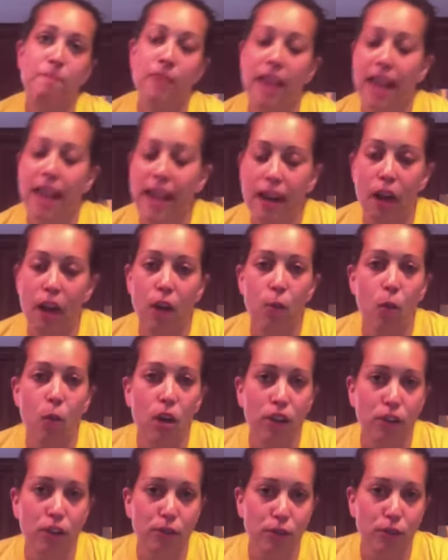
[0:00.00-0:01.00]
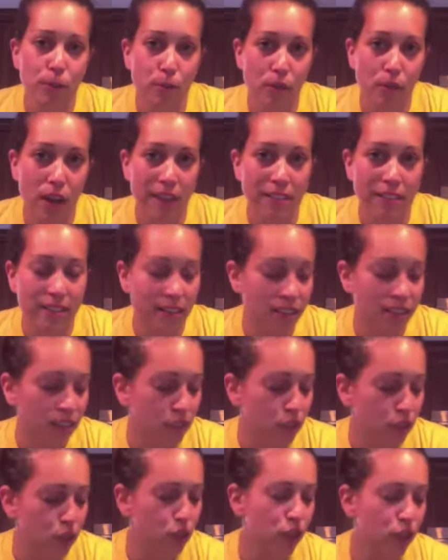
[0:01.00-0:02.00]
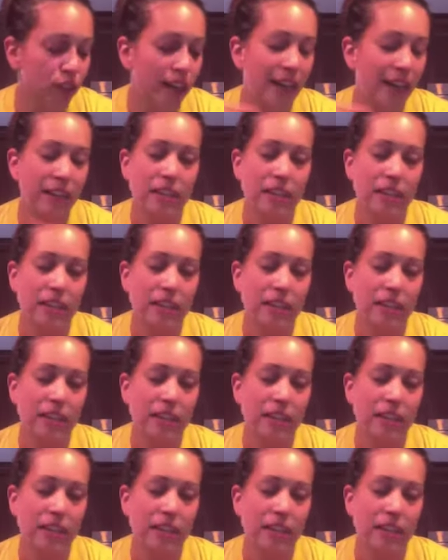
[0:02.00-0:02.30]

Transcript: and I'll walk you through the process so you can kind